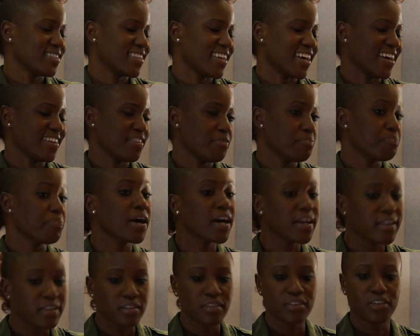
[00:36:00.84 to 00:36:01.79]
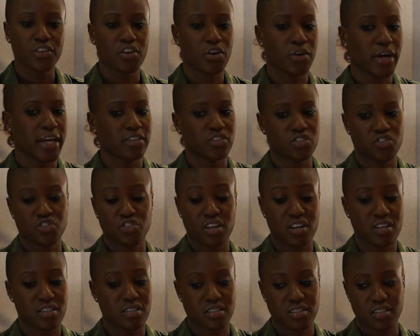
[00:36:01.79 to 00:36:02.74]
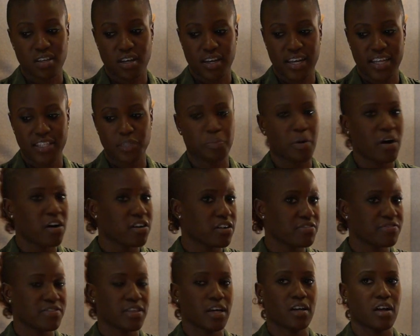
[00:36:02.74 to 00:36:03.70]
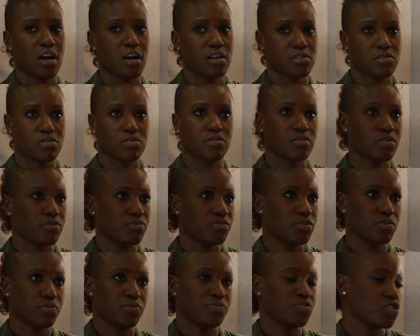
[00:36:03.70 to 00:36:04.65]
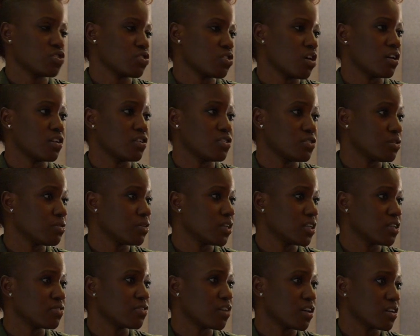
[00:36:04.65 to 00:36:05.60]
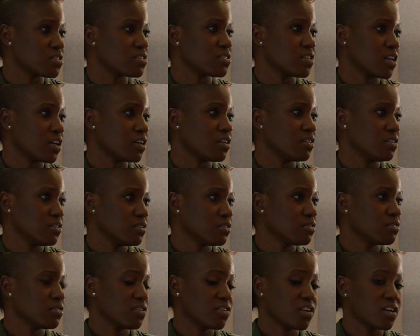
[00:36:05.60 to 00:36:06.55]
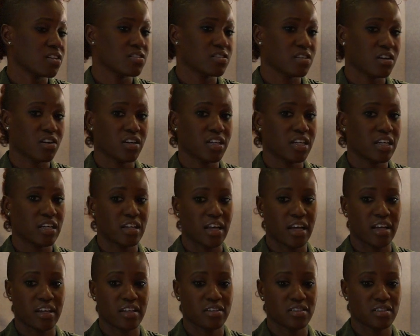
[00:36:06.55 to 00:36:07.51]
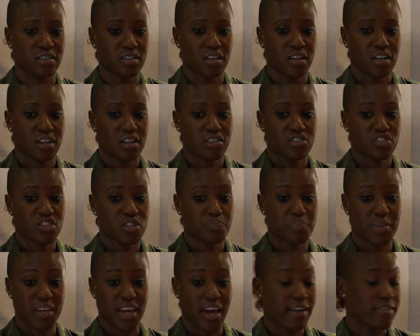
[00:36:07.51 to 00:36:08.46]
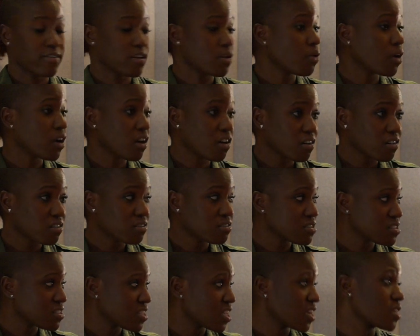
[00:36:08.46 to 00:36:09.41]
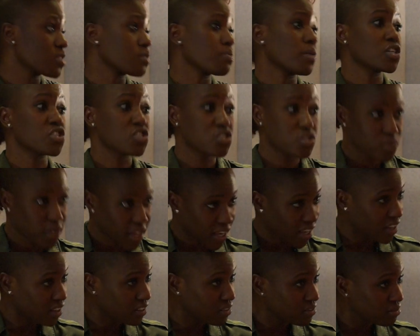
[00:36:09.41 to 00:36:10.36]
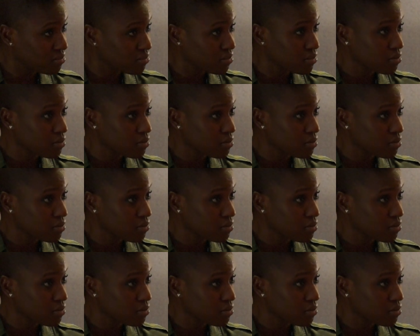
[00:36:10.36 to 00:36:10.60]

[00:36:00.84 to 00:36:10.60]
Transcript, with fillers: Mm-hmm. Yeah. But, you know, it's just, it's part of that hustle. You've, you've just got to do it. You've got to stay, you got to stay on it and just be everywhere, sing as much as you can.